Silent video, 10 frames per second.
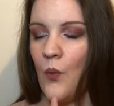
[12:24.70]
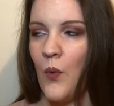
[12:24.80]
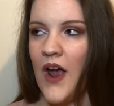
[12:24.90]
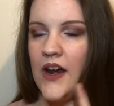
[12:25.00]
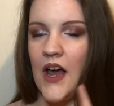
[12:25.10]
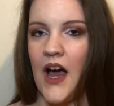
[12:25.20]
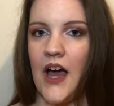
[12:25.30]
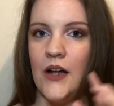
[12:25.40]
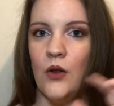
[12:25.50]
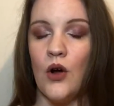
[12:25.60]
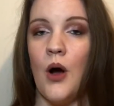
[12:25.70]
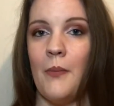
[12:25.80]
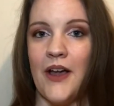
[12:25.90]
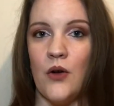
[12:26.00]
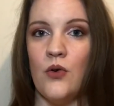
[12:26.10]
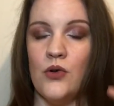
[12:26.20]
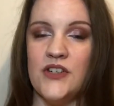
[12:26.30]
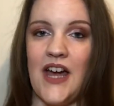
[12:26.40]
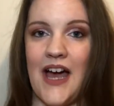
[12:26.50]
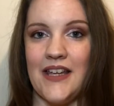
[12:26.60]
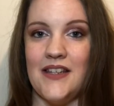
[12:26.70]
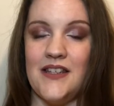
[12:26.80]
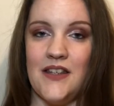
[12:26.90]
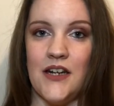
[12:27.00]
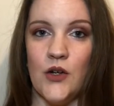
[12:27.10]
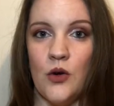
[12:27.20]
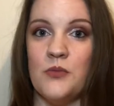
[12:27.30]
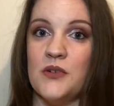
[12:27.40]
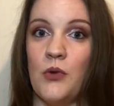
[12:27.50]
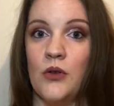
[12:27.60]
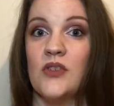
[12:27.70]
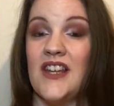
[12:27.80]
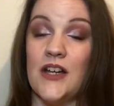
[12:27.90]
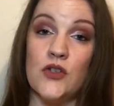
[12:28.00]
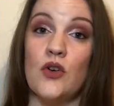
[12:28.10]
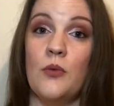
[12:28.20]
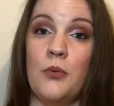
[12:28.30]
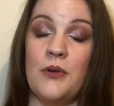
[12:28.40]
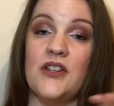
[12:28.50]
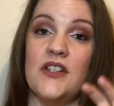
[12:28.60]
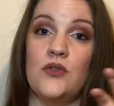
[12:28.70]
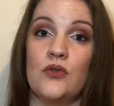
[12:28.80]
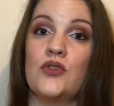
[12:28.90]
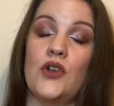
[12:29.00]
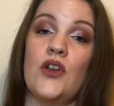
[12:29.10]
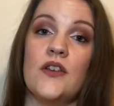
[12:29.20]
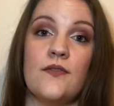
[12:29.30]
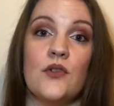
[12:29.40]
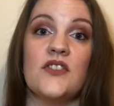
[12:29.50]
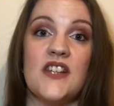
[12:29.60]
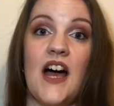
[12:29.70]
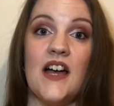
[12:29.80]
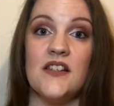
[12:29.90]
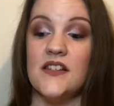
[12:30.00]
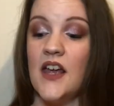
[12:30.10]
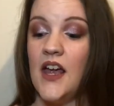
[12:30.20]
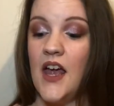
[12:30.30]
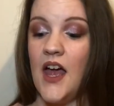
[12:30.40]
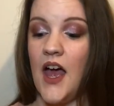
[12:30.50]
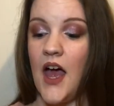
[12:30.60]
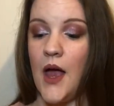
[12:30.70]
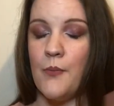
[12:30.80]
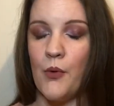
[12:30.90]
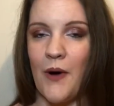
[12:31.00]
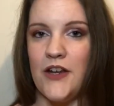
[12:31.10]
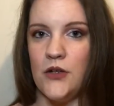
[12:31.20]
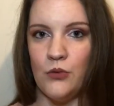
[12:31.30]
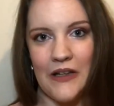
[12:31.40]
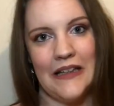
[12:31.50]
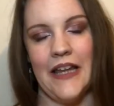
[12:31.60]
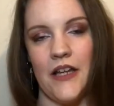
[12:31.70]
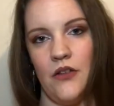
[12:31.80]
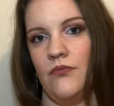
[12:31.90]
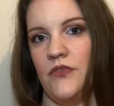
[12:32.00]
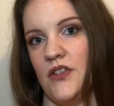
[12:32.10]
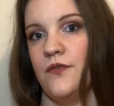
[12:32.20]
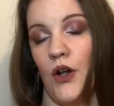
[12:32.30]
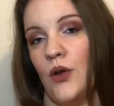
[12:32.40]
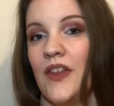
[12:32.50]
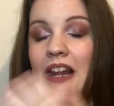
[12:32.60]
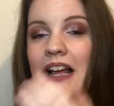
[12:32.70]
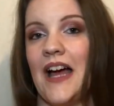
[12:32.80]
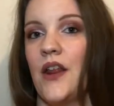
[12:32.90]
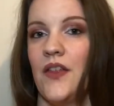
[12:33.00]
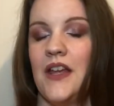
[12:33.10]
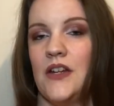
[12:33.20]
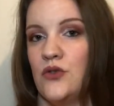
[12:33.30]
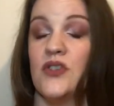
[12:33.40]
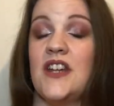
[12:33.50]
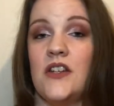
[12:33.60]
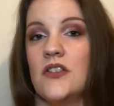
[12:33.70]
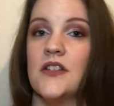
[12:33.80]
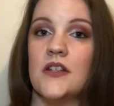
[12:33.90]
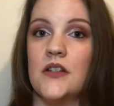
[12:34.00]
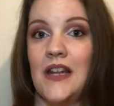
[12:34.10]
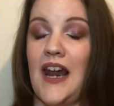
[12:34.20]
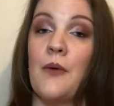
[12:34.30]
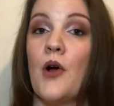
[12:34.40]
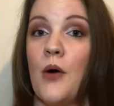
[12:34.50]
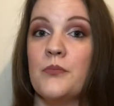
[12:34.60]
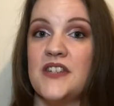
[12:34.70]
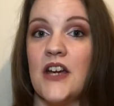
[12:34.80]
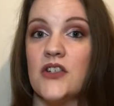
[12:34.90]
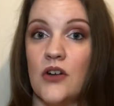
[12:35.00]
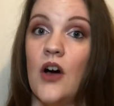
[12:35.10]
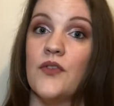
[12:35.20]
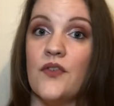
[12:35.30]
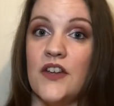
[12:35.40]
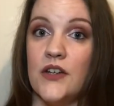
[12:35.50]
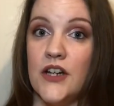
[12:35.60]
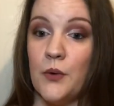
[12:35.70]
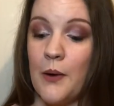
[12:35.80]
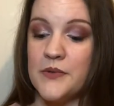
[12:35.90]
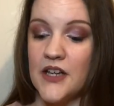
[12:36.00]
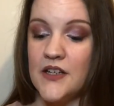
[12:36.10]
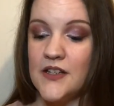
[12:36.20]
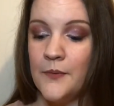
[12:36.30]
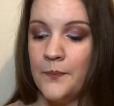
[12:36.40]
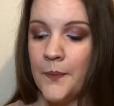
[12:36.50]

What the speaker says: When I look on my order, I can see that it comes in what looks like a tub because it does show you the full size, but when you click to follow the link kind of thing, it just takes you to the Lancome section of the Feel Unique website.